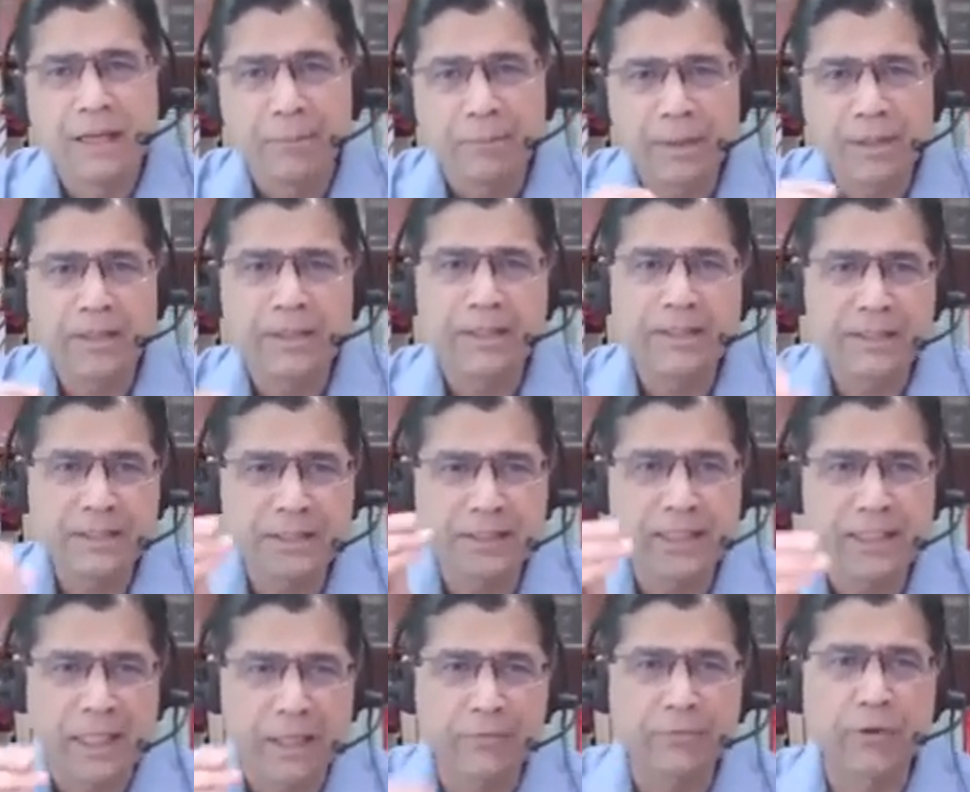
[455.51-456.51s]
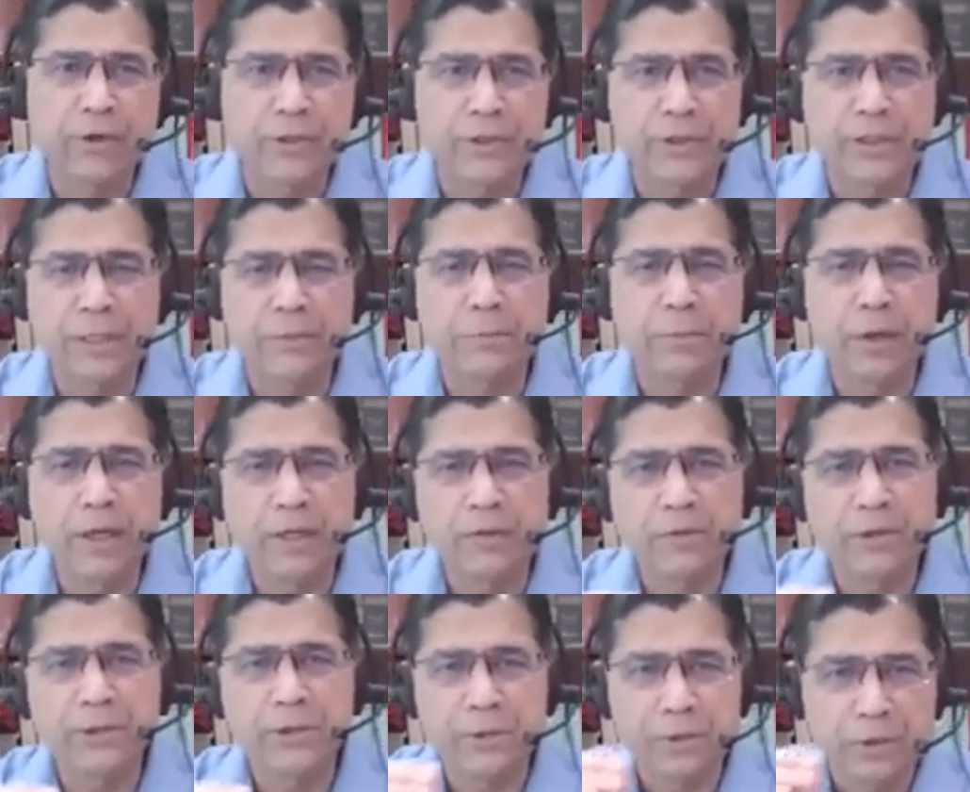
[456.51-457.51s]
but this is an unfortunate point
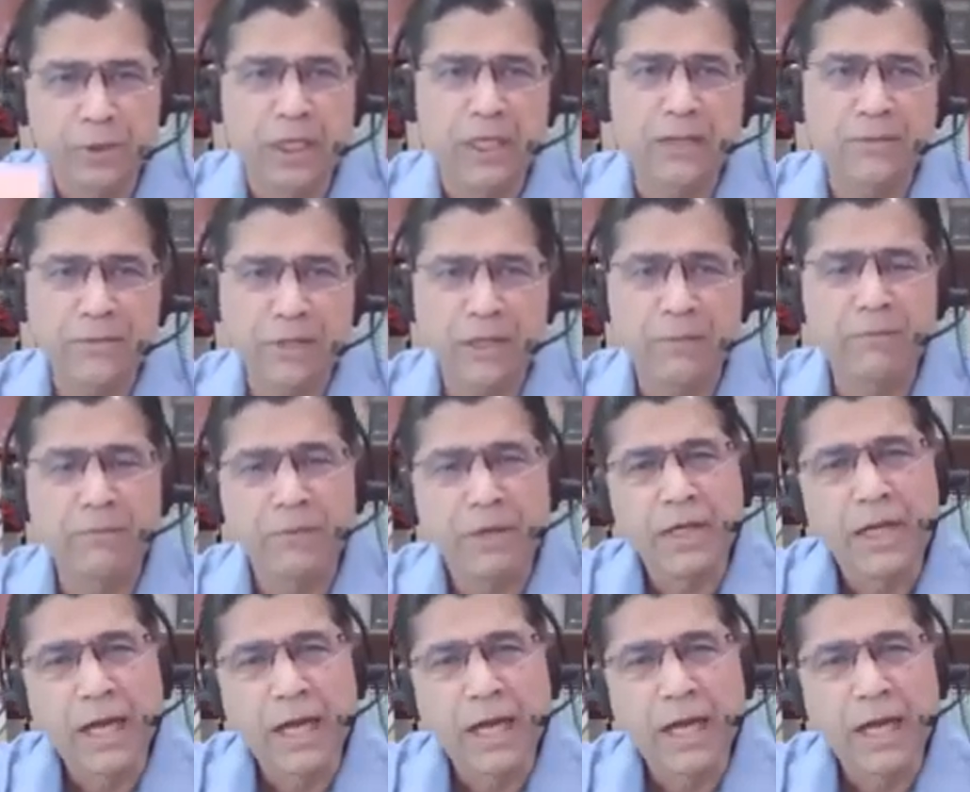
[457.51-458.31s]
which should not have come.